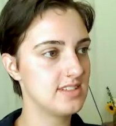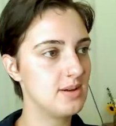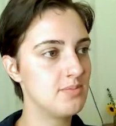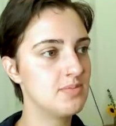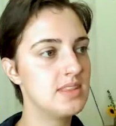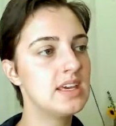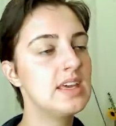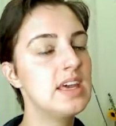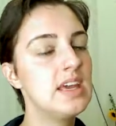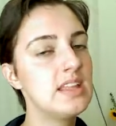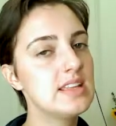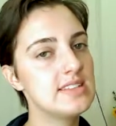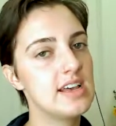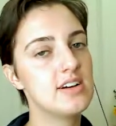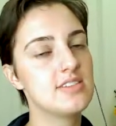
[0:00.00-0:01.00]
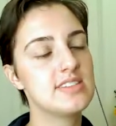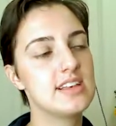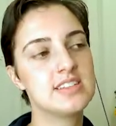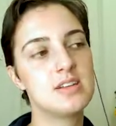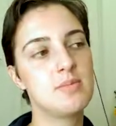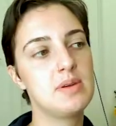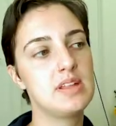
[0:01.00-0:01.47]
I'm thinking this house
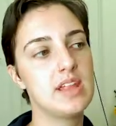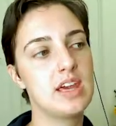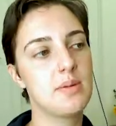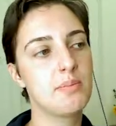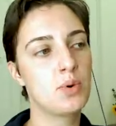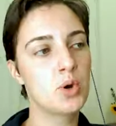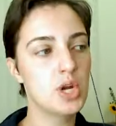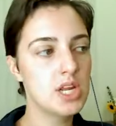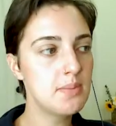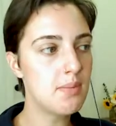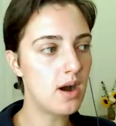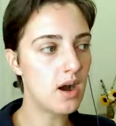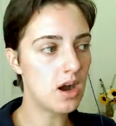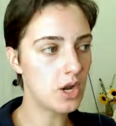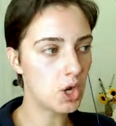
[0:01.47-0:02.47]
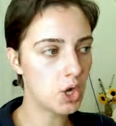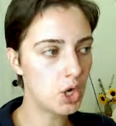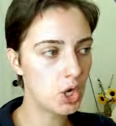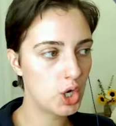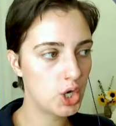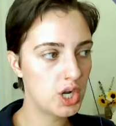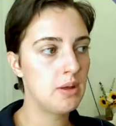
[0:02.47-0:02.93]
has to be like pretty
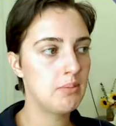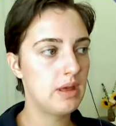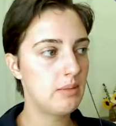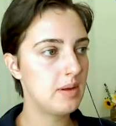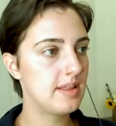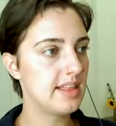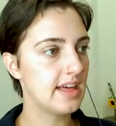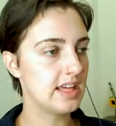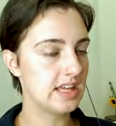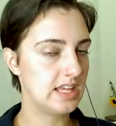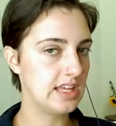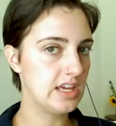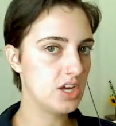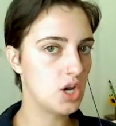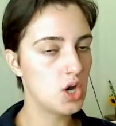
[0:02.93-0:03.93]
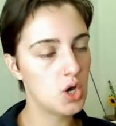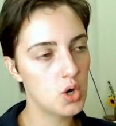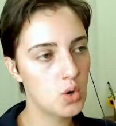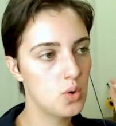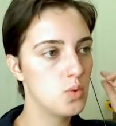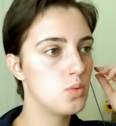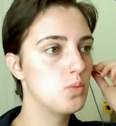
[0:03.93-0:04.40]
modern, maybe like
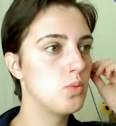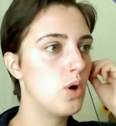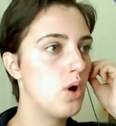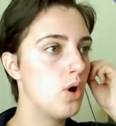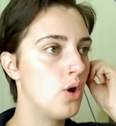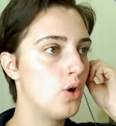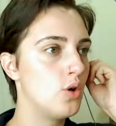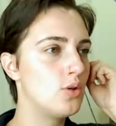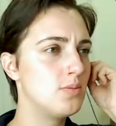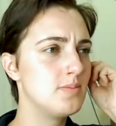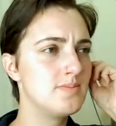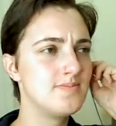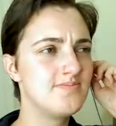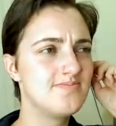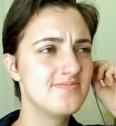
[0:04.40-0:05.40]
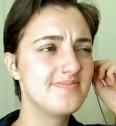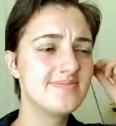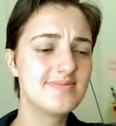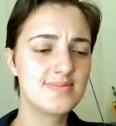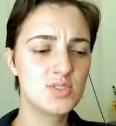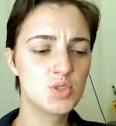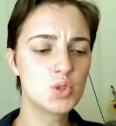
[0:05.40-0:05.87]
eco home,
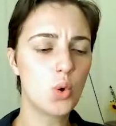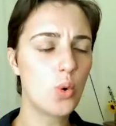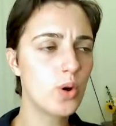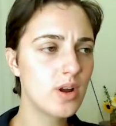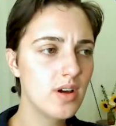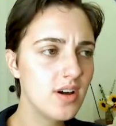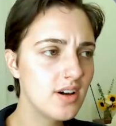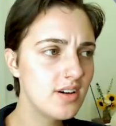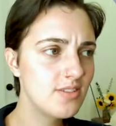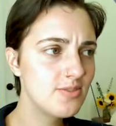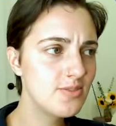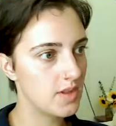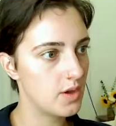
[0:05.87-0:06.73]
sort of.